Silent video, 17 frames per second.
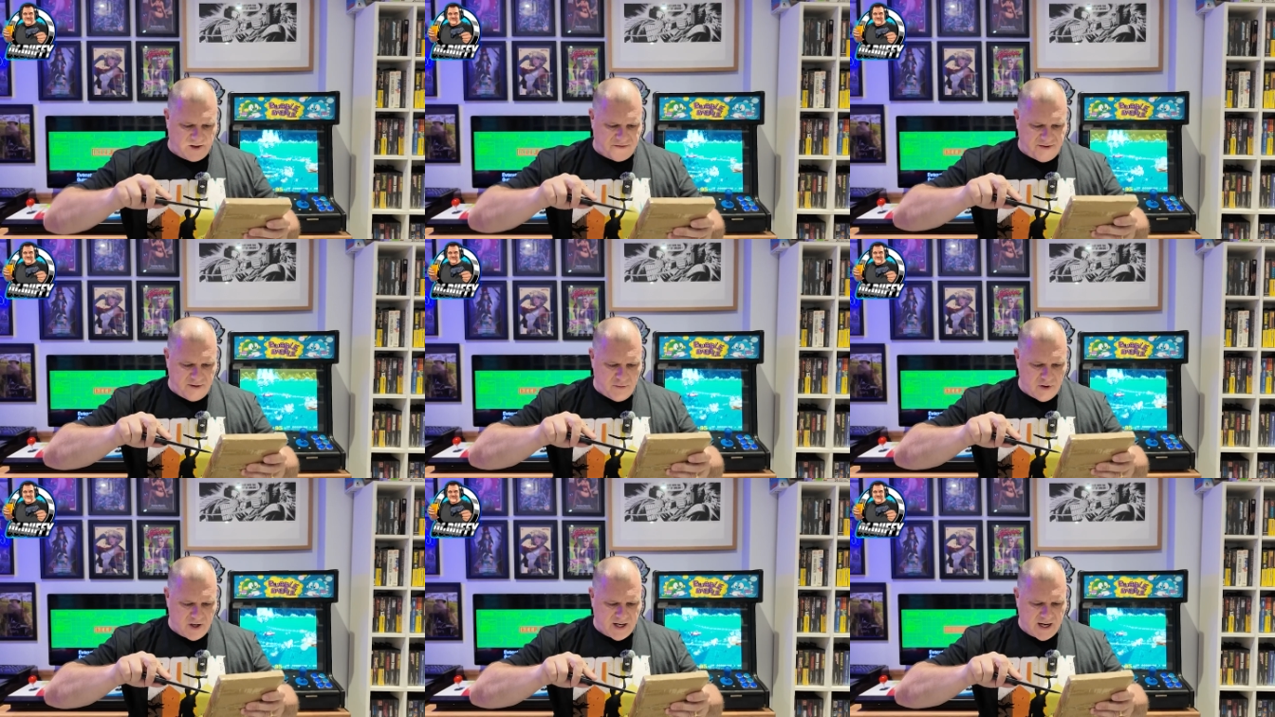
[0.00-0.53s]
I
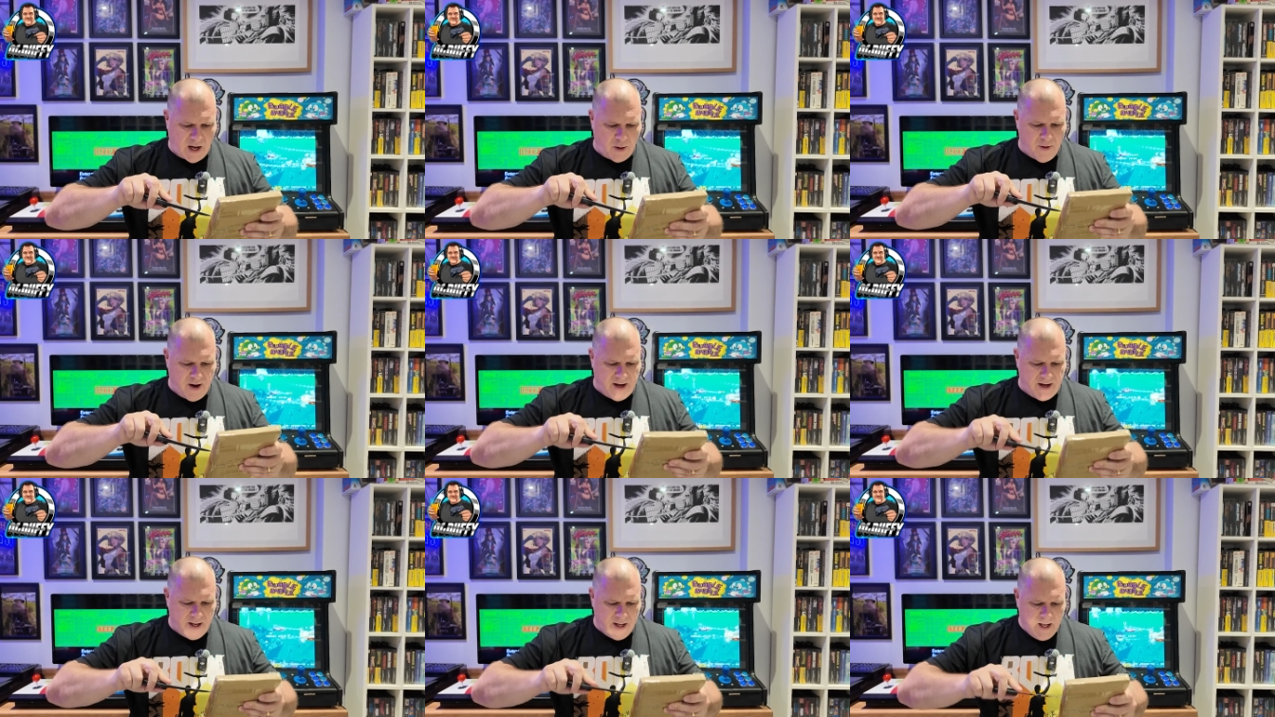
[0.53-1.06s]
think we're going to go
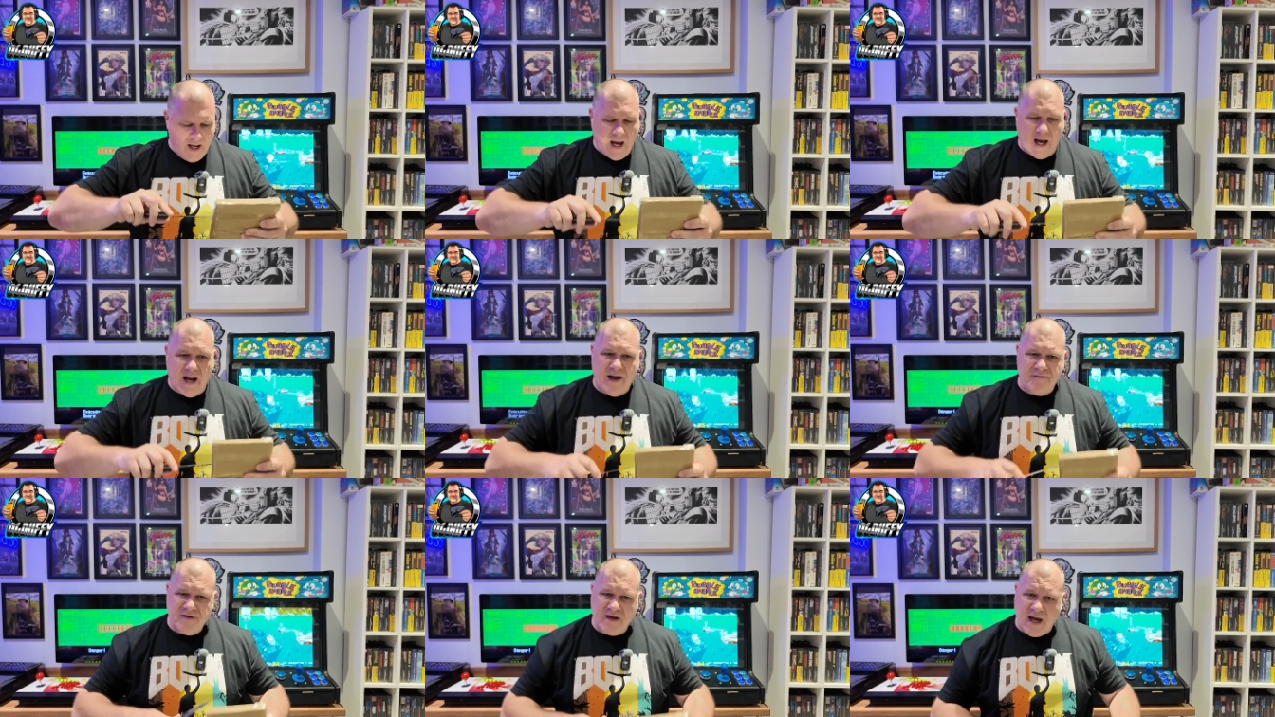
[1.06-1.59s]
in
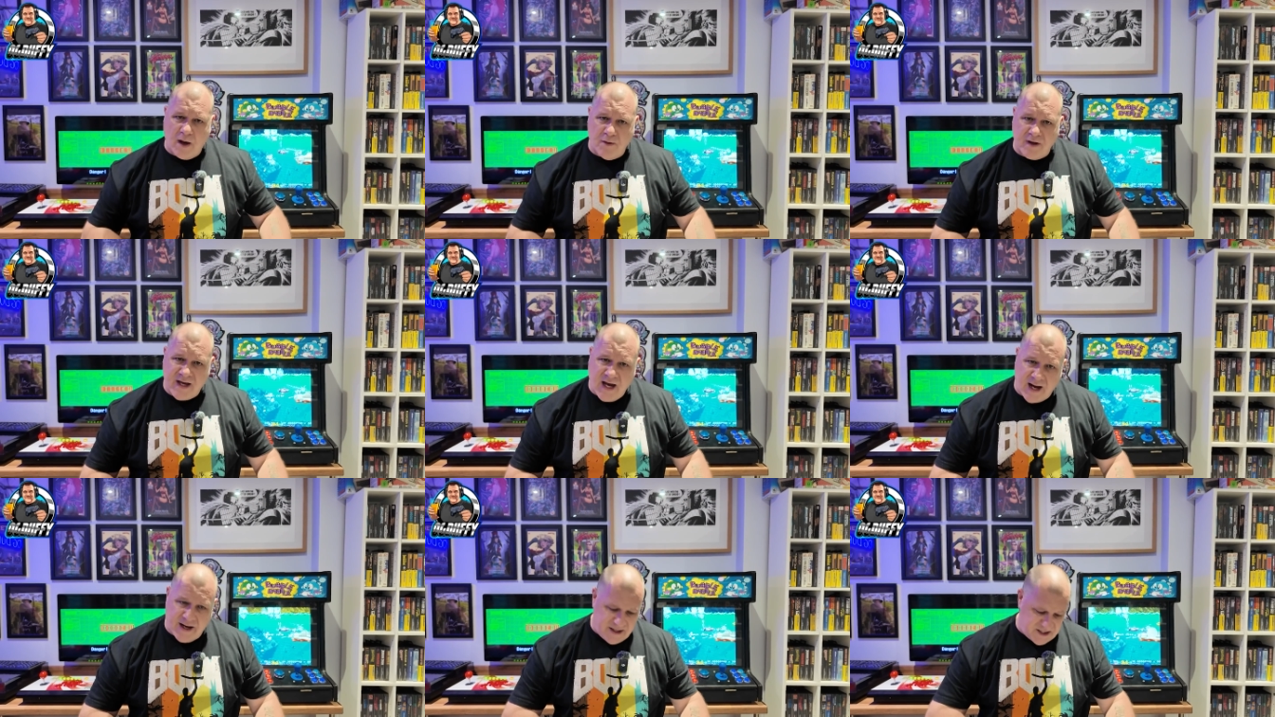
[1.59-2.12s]
and have a go
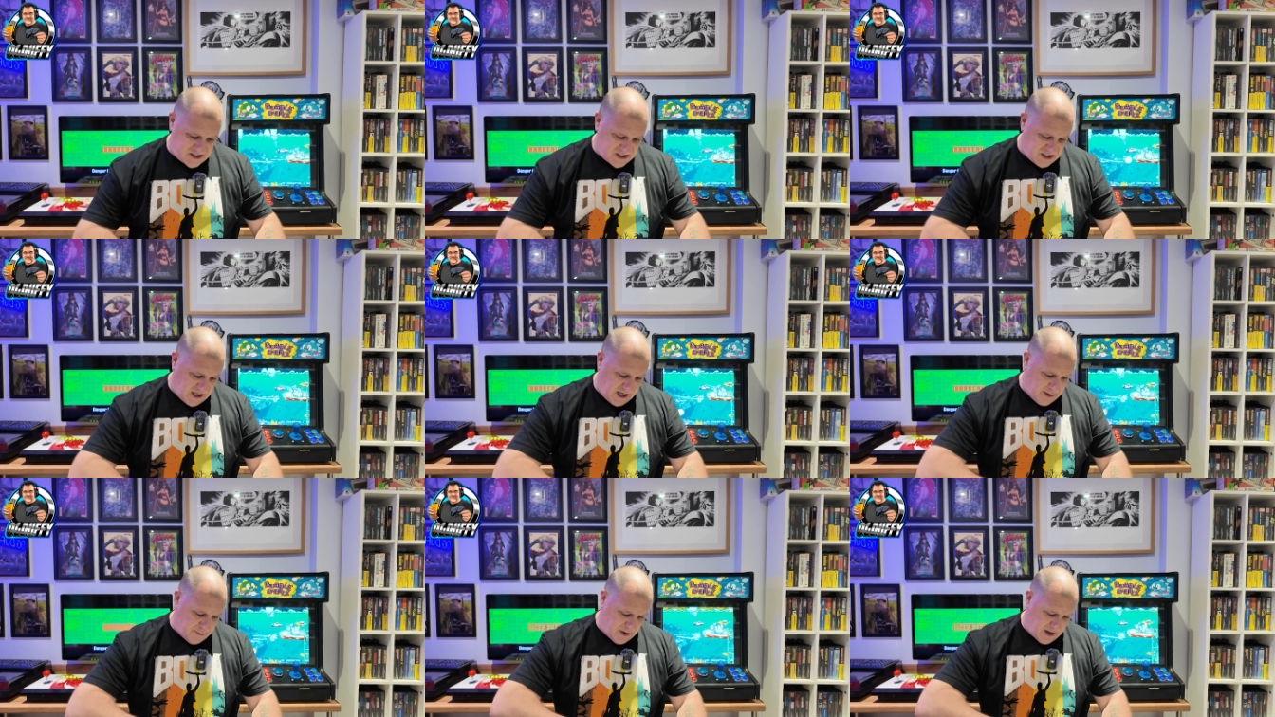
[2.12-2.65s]
at cutting this
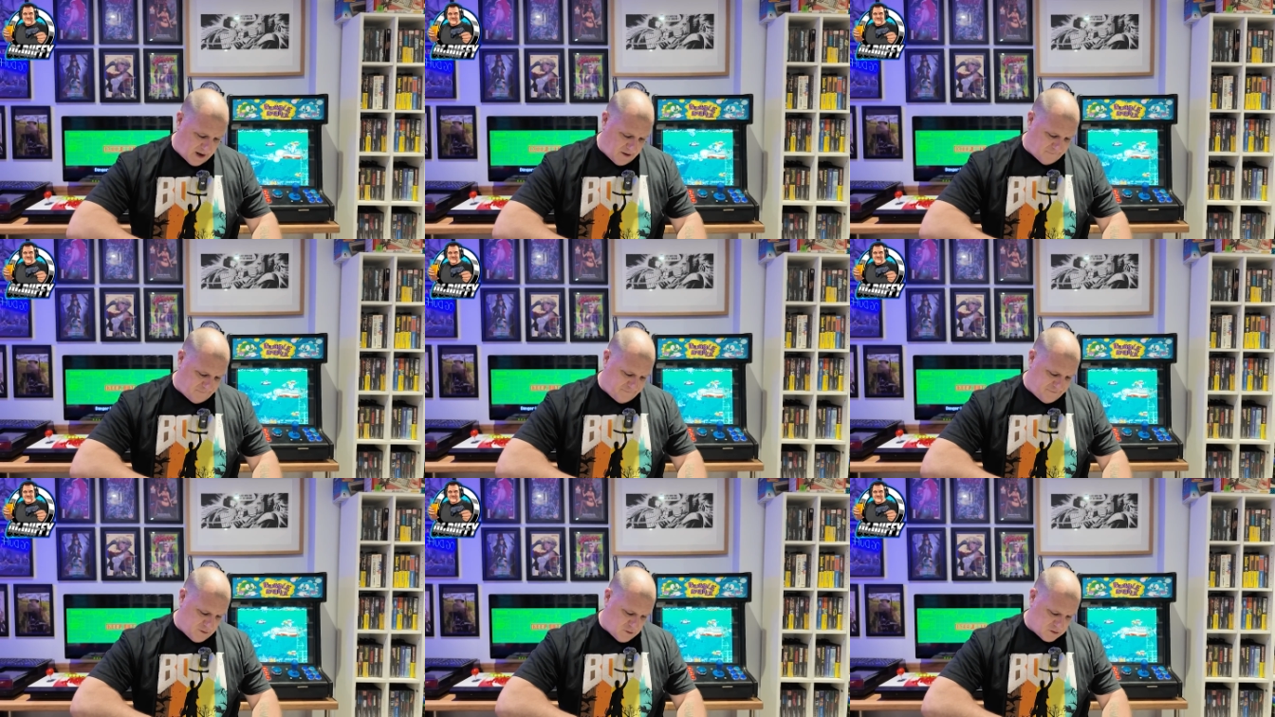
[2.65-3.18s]
label
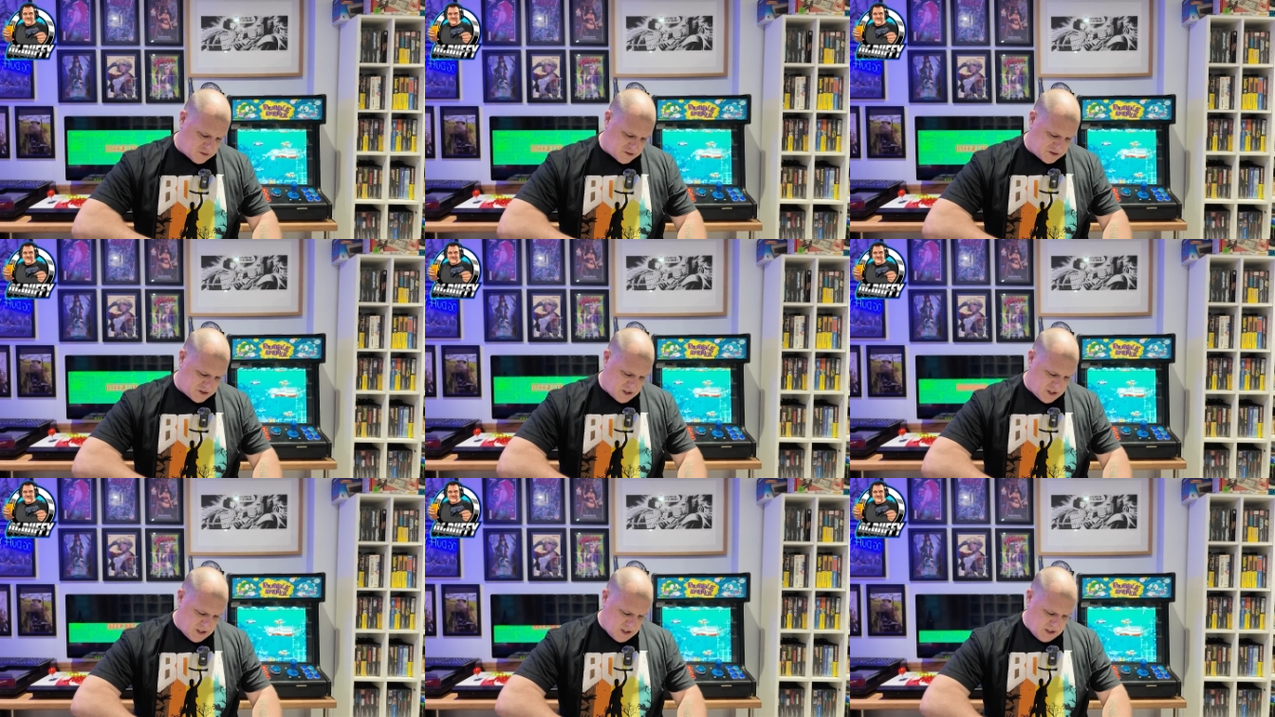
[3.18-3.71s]
out first.